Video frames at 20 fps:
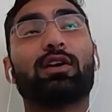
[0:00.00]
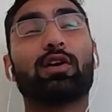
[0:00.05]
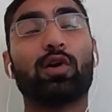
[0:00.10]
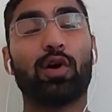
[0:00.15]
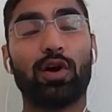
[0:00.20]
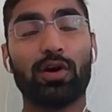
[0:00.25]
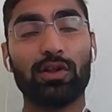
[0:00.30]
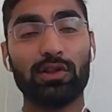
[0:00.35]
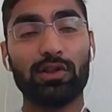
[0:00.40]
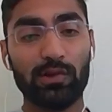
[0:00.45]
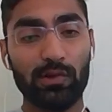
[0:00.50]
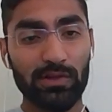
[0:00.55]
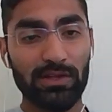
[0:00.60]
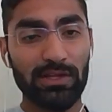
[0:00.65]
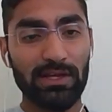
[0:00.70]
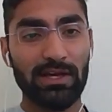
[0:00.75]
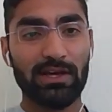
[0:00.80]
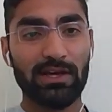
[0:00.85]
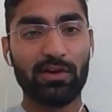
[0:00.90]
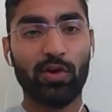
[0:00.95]
although
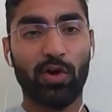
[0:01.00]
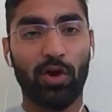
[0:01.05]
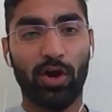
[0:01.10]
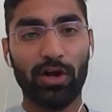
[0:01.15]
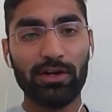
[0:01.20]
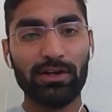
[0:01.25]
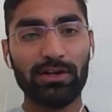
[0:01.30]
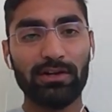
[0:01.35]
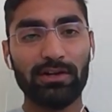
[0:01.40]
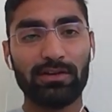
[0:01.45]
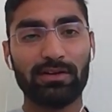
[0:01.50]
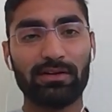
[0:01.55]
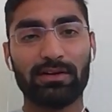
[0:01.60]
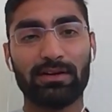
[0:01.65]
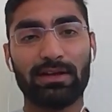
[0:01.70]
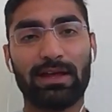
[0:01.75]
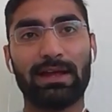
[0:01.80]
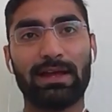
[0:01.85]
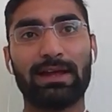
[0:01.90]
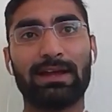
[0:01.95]
they are god,
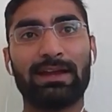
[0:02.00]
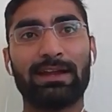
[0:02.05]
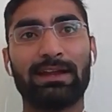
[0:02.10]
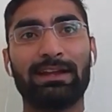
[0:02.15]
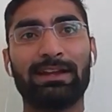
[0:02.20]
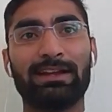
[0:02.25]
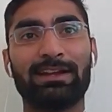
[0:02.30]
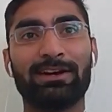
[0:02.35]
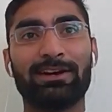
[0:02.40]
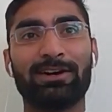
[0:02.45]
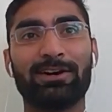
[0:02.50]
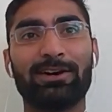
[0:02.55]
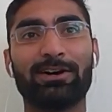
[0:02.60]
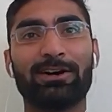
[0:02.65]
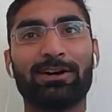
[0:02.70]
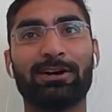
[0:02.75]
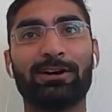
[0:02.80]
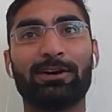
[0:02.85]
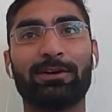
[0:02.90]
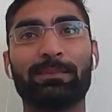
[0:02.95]
and
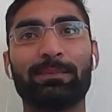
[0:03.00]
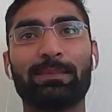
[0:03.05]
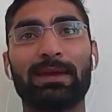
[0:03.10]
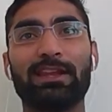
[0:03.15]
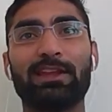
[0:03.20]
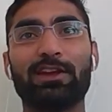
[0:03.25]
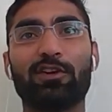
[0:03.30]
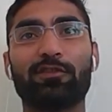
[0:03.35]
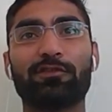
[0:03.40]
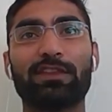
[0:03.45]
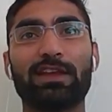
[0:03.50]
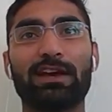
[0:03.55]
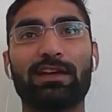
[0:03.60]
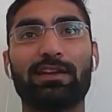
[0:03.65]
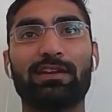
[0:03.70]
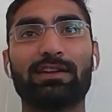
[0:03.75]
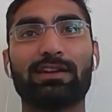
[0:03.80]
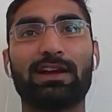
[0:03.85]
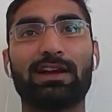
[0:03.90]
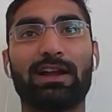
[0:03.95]
many of their
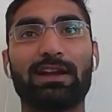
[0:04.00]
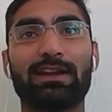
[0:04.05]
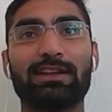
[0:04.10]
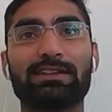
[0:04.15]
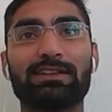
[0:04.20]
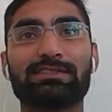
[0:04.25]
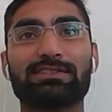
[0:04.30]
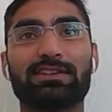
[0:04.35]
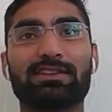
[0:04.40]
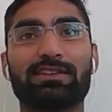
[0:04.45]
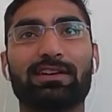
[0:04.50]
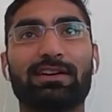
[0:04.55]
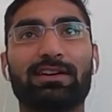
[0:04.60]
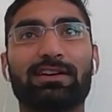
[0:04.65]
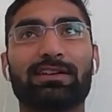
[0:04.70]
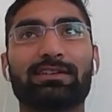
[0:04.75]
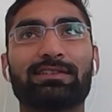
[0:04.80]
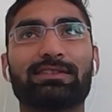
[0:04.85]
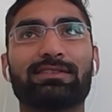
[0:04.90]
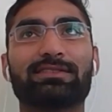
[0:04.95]
incarnation
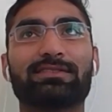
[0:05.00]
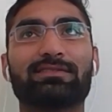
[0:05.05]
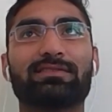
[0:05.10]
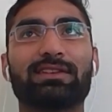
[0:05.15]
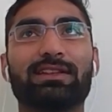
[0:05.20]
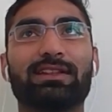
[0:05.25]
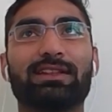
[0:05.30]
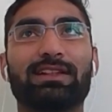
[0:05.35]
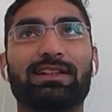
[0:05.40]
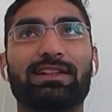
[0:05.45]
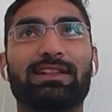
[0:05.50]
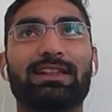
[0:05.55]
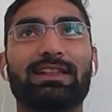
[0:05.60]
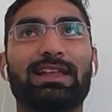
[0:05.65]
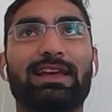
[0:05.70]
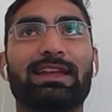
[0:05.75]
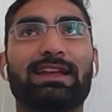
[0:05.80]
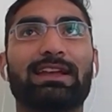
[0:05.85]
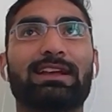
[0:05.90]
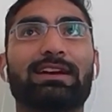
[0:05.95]
are still
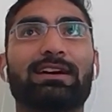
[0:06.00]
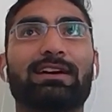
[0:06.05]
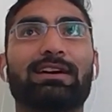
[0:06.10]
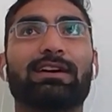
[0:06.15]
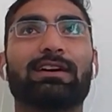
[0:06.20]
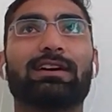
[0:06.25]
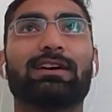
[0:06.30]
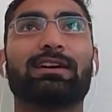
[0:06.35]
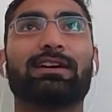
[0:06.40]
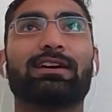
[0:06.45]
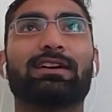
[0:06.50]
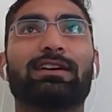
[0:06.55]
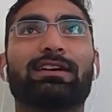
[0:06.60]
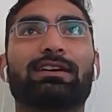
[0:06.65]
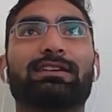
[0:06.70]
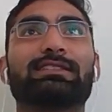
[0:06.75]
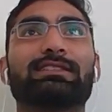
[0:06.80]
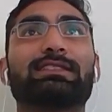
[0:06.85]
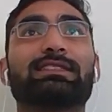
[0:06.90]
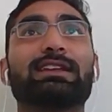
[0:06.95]
like
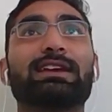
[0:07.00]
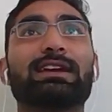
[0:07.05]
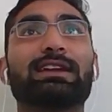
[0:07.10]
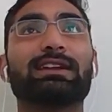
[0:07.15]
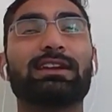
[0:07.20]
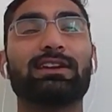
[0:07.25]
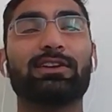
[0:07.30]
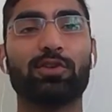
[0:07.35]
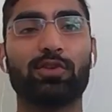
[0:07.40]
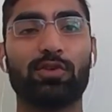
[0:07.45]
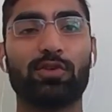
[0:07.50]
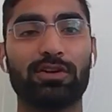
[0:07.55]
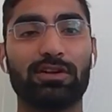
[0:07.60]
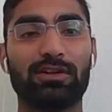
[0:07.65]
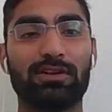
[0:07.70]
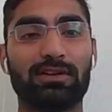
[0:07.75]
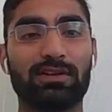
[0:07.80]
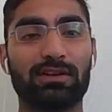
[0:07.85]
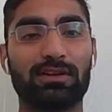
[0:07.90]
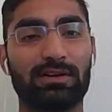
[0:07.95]
they did not
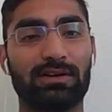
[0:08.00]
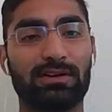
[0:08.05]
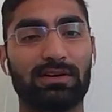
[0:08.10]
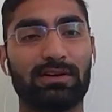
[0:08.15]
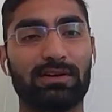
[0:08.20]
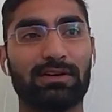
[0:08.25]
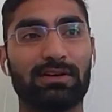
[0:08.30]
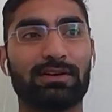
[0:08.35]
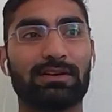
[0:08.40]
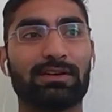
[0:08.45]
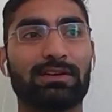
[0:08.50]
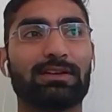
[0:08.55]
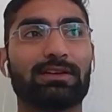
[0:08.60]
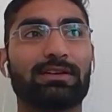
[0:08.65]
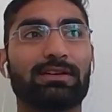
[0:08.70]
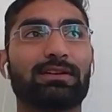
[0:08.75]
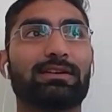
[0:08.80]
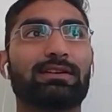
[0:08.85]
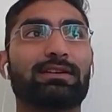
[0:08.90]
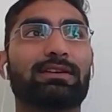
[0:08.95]
uh,
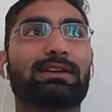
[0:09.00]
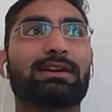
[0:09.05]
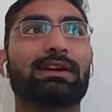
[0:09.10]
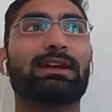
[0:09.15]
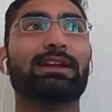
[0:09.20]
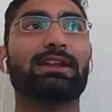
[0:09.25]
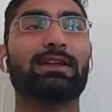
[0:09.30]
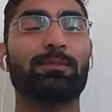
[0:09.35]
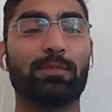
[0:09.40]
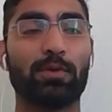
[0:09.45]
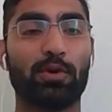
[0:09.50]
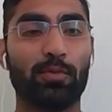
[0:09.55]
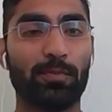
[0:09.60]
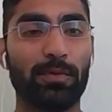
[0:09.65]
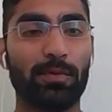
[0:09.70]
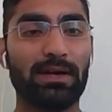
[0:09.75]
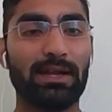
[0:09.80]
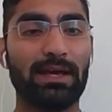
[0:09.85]
get a proper